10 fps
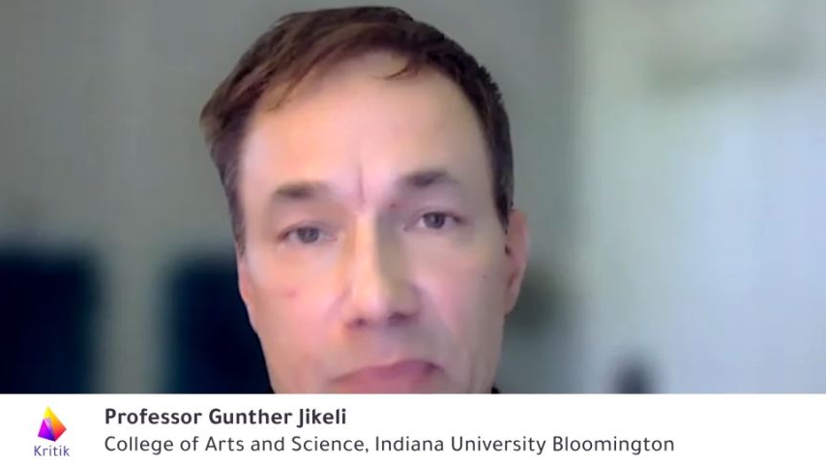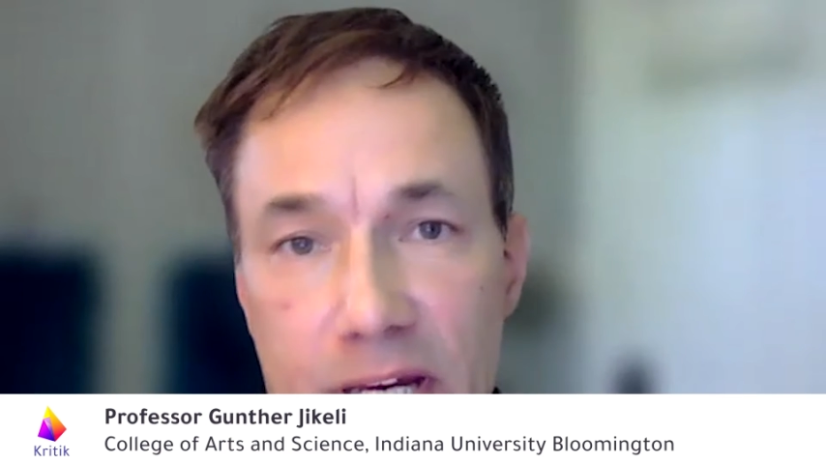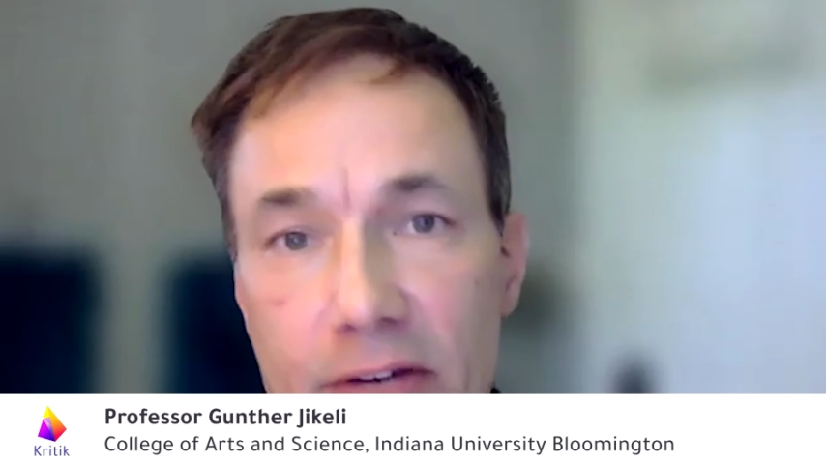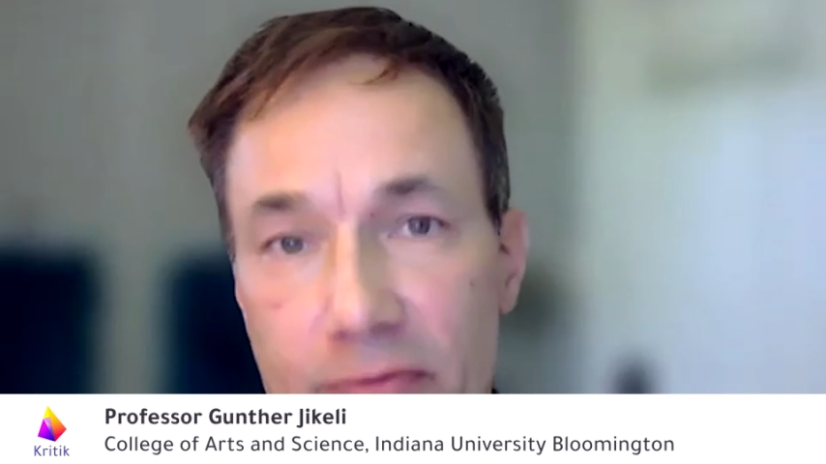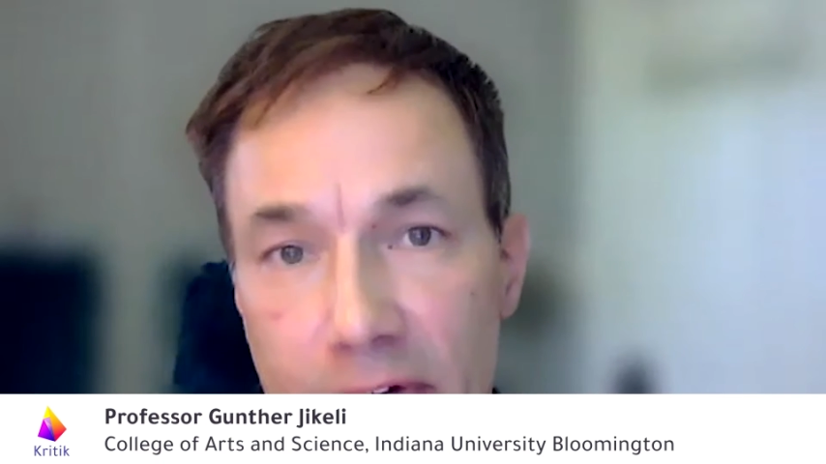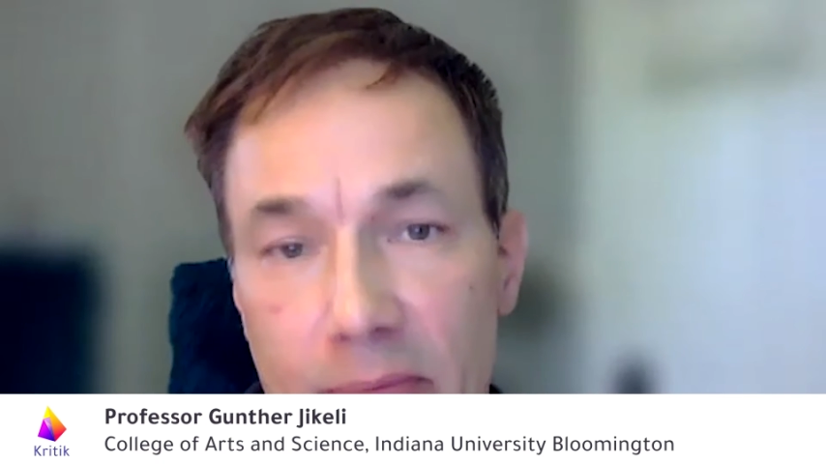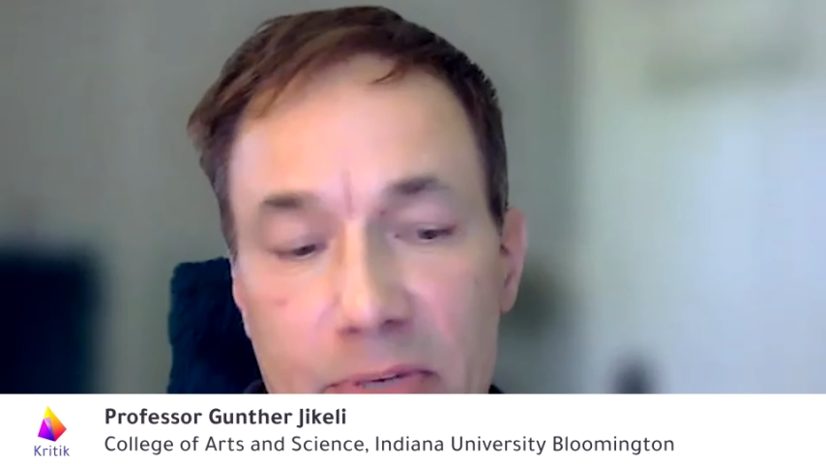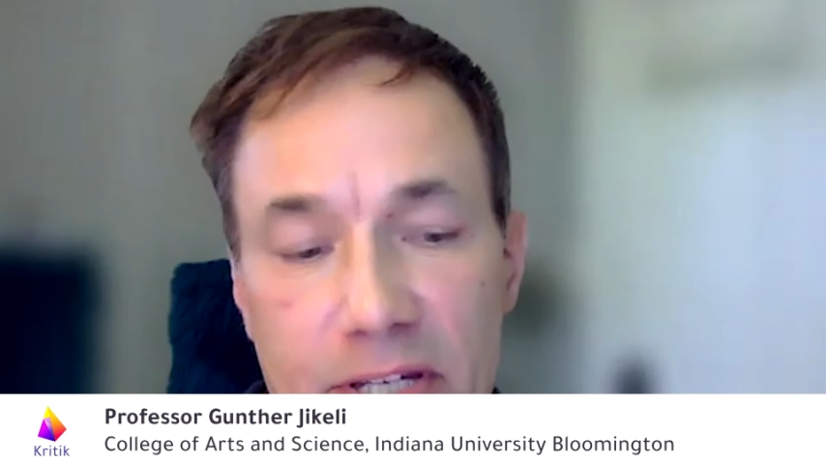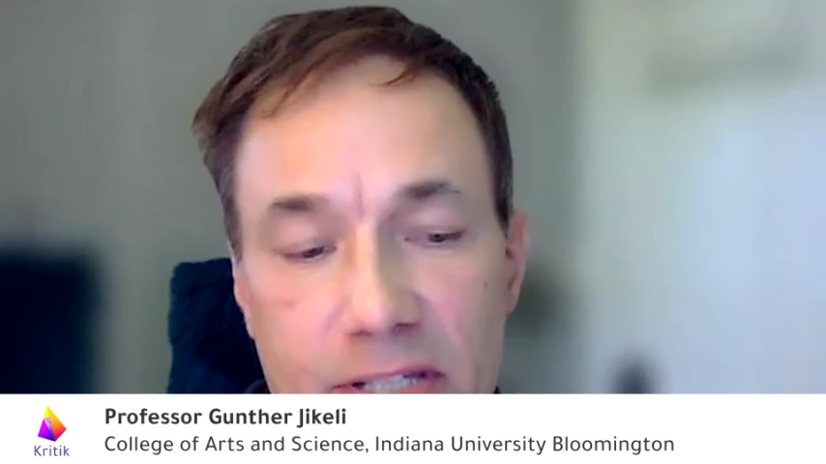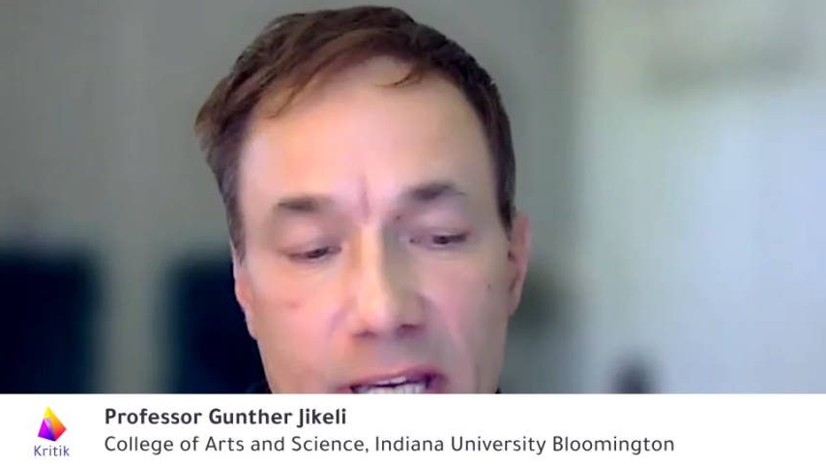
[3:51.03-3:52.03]

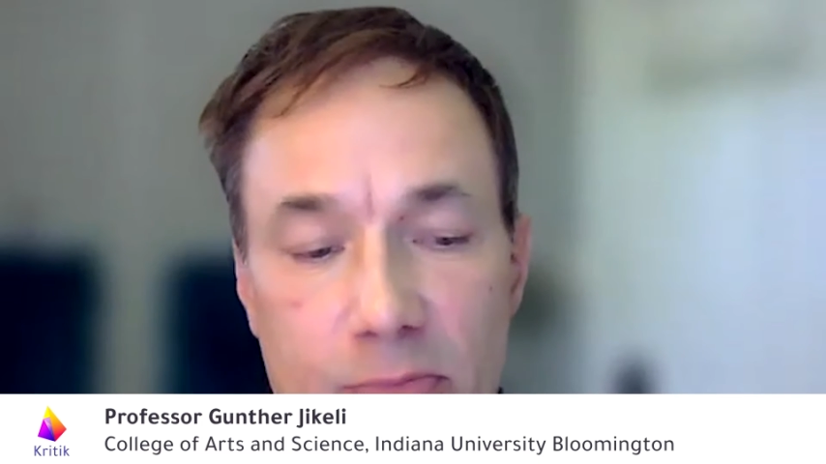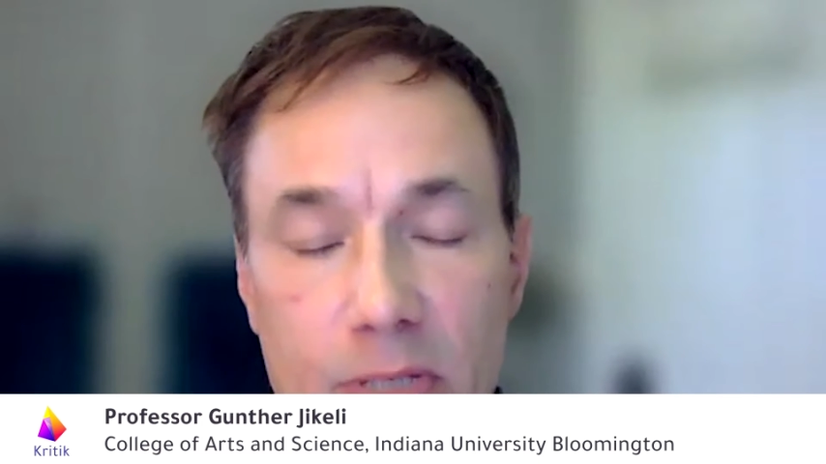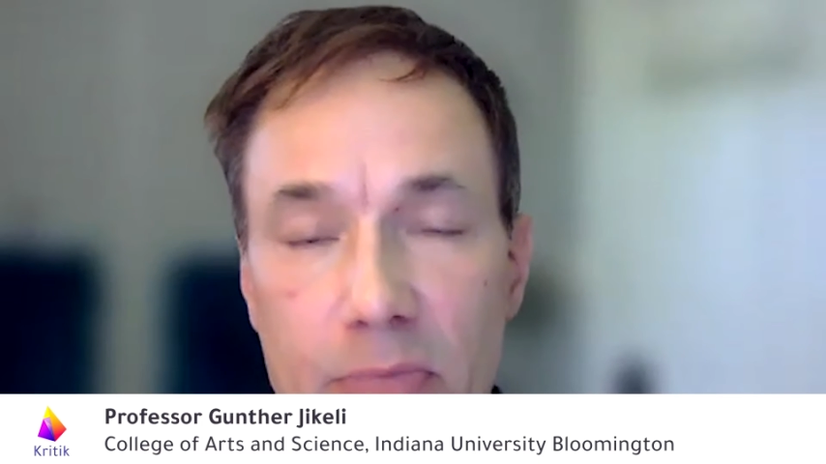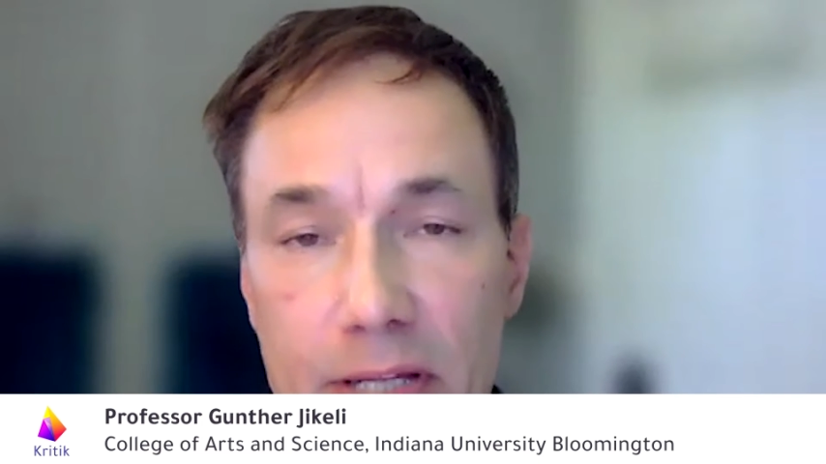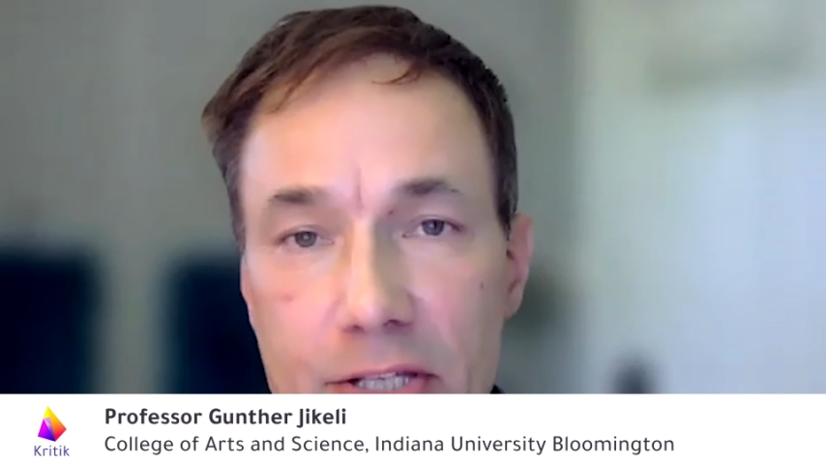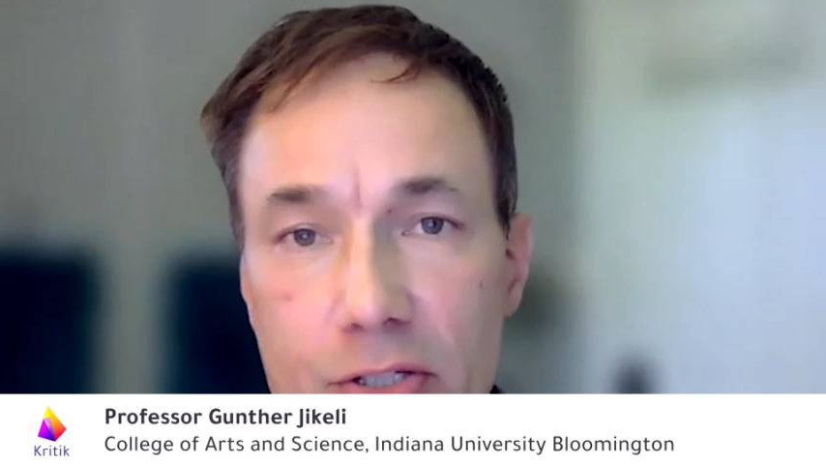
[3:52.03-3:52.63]
peer assessment by other